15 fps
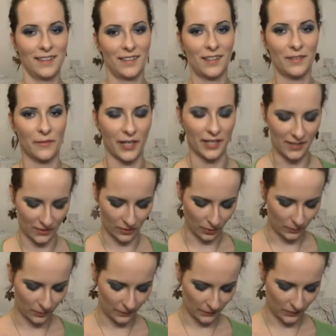can't really
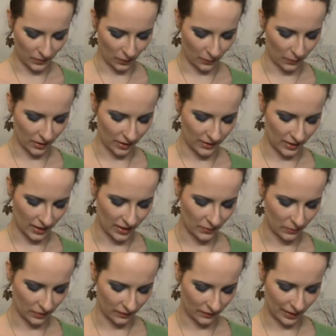stop. So what I
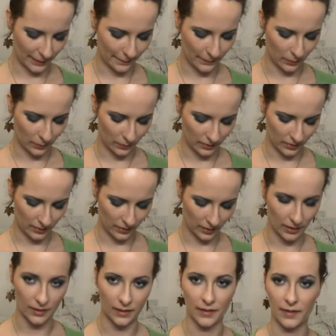did was I bought
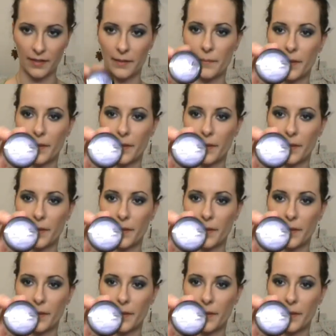the